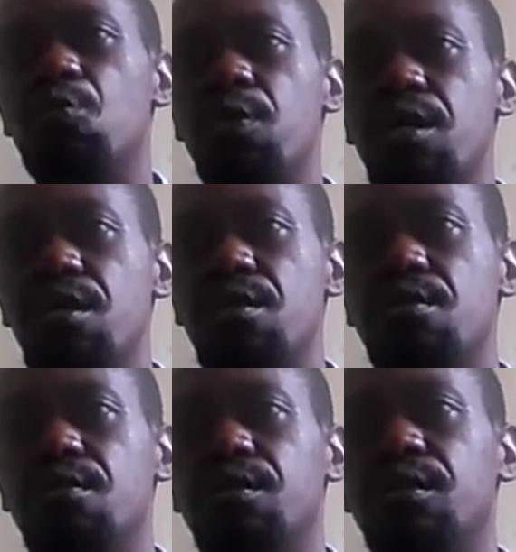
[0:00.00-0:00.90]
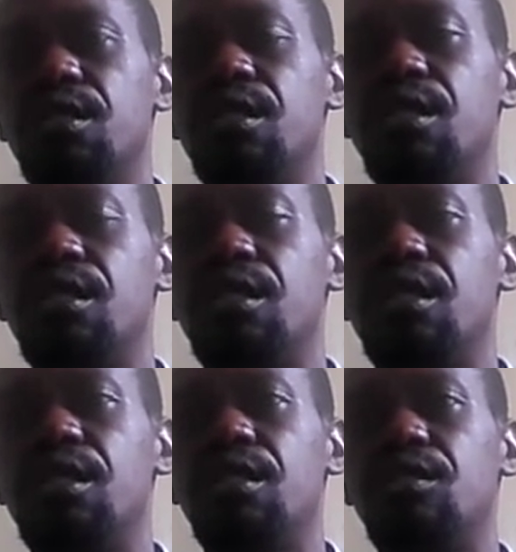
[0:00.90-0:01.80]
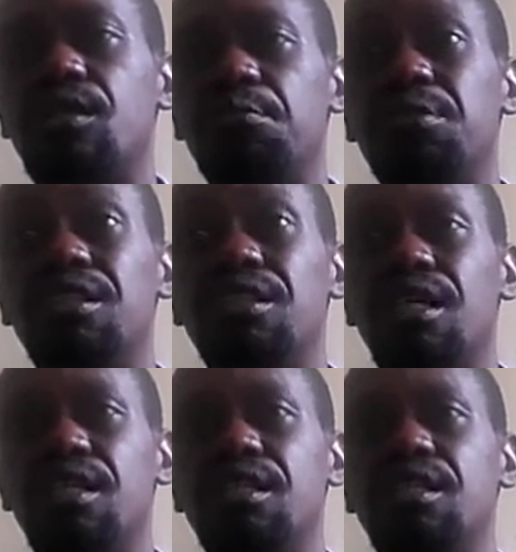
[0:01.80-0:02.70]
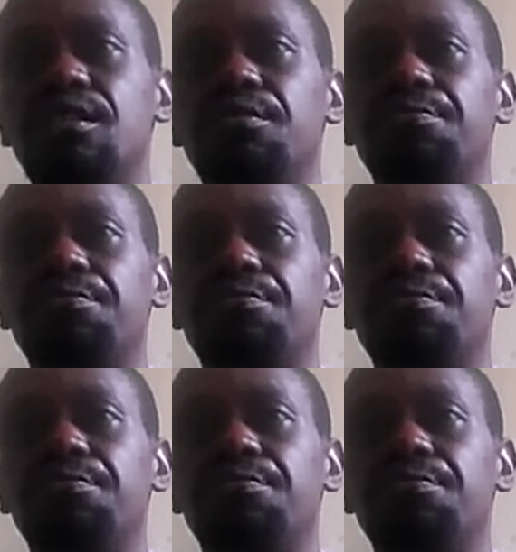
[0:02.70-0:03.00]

with the subsidiarity.